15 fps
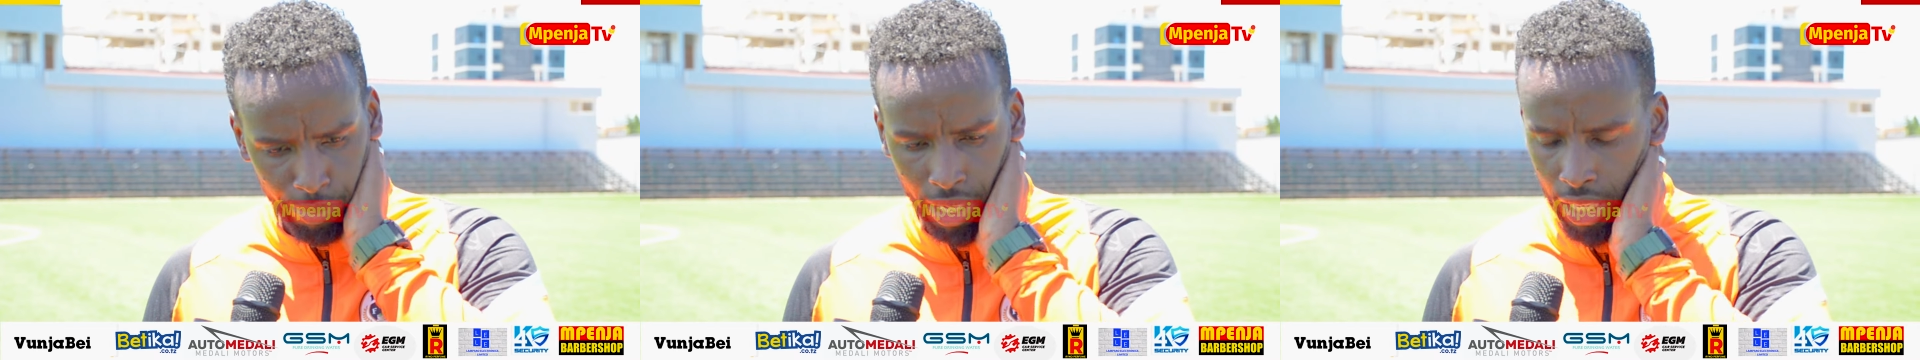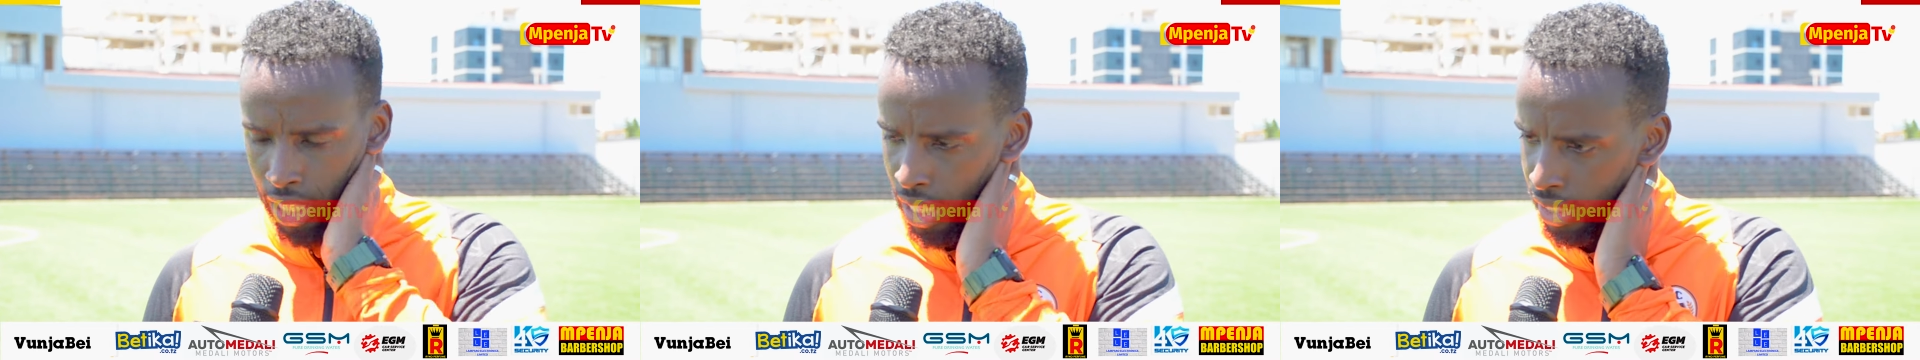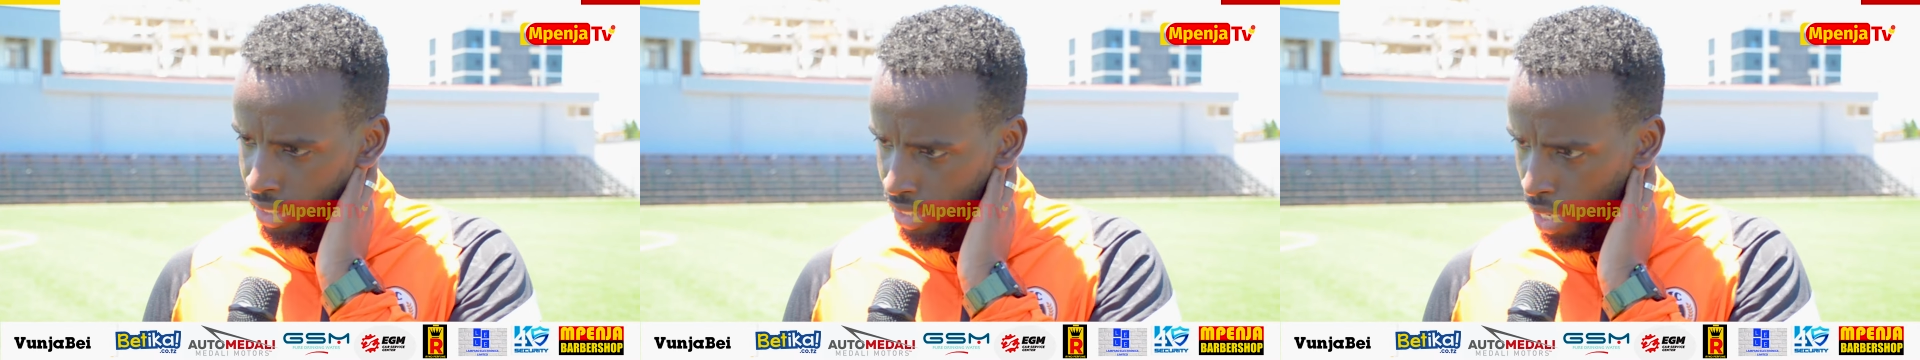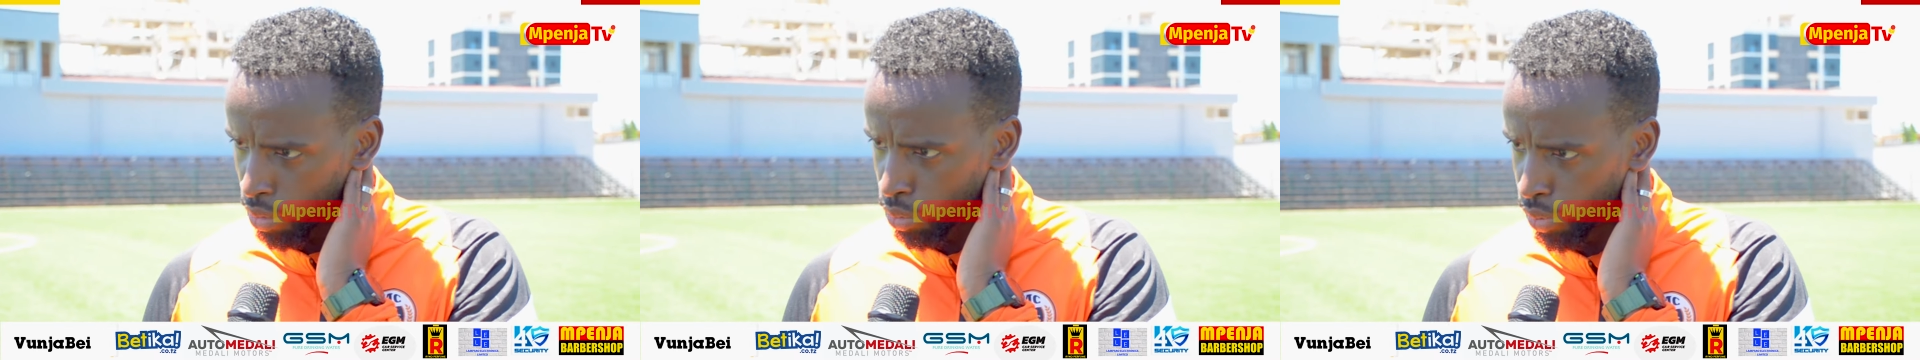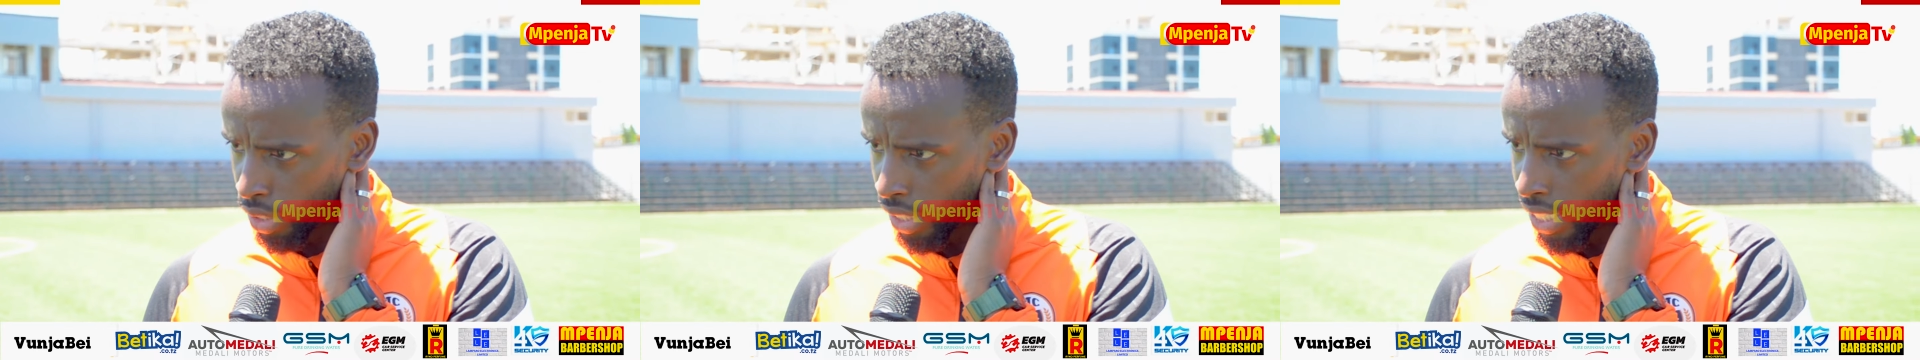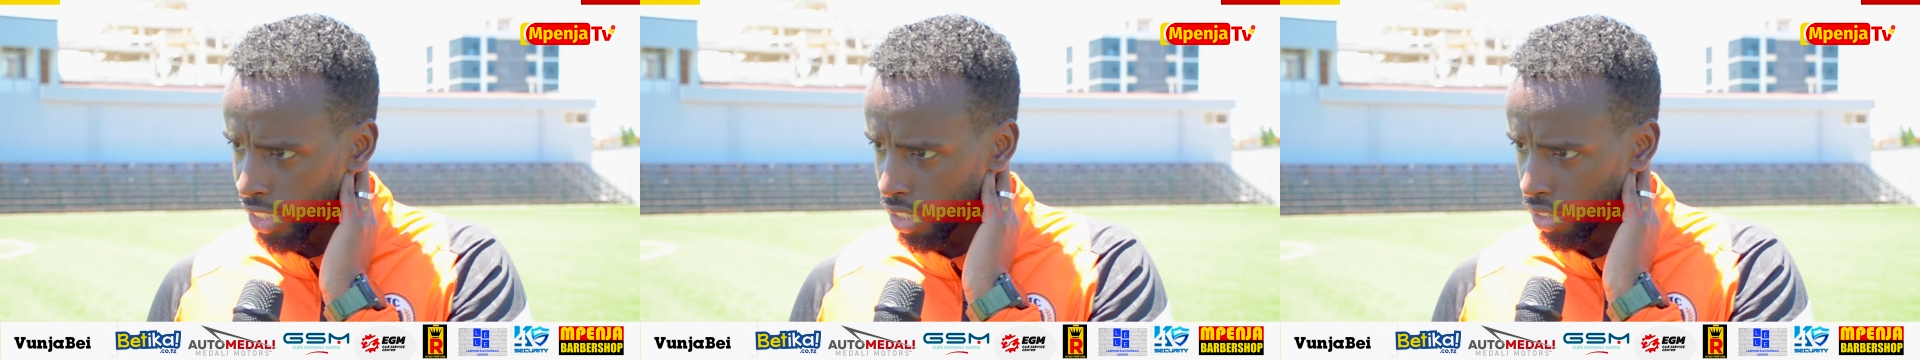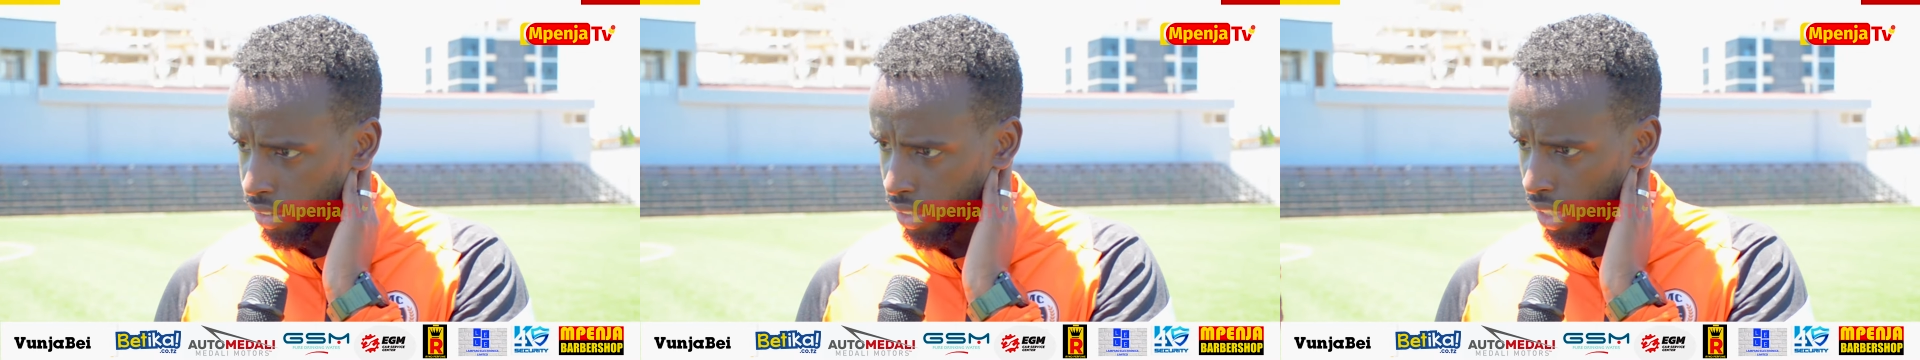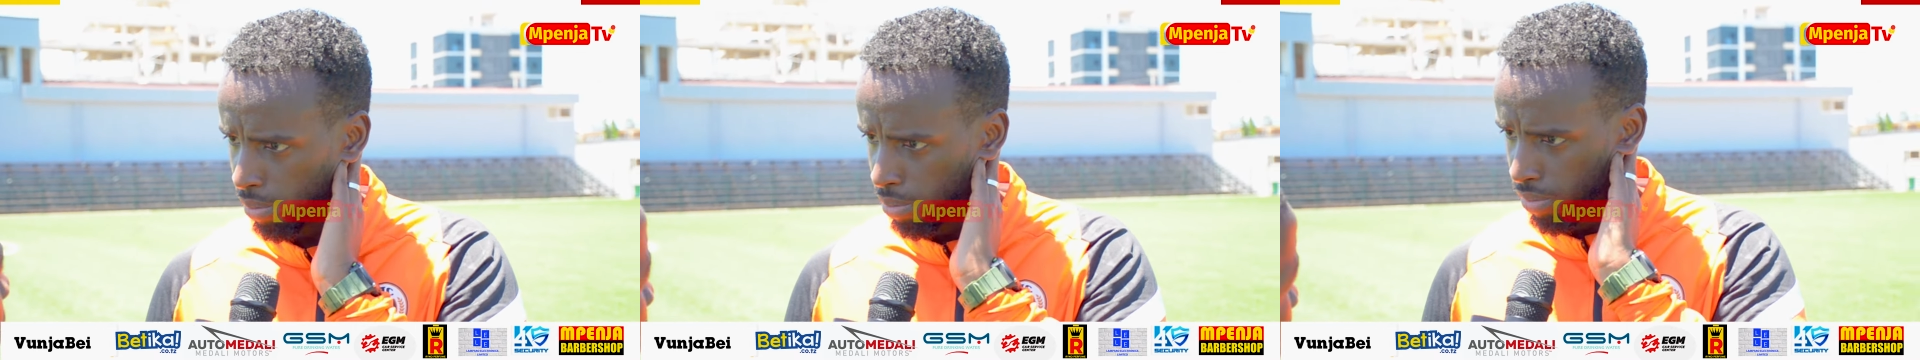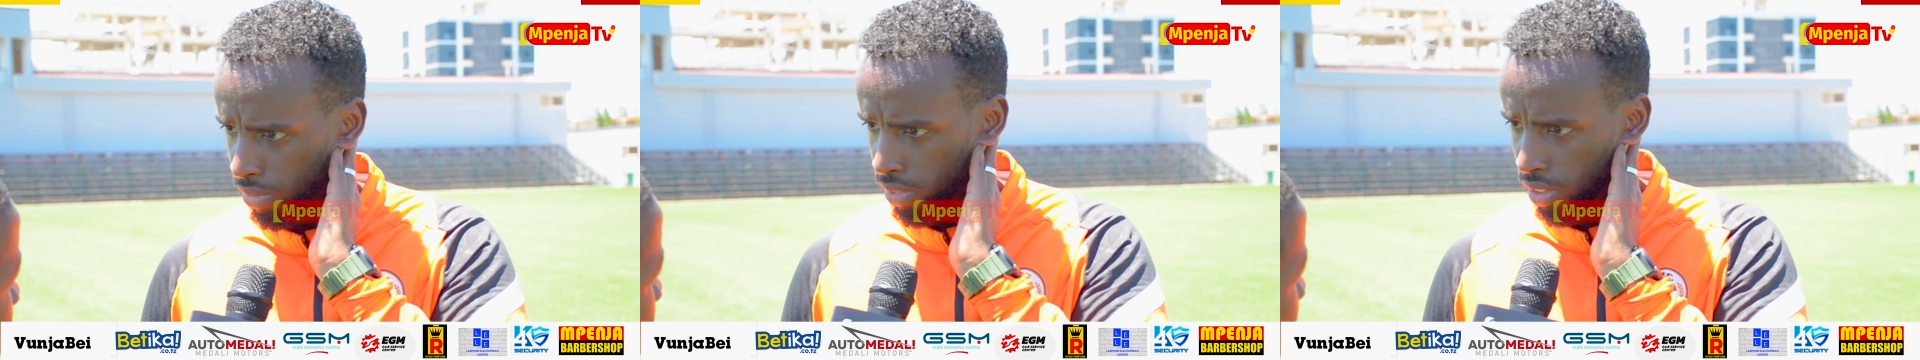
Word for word: Abdallah is out with the national team.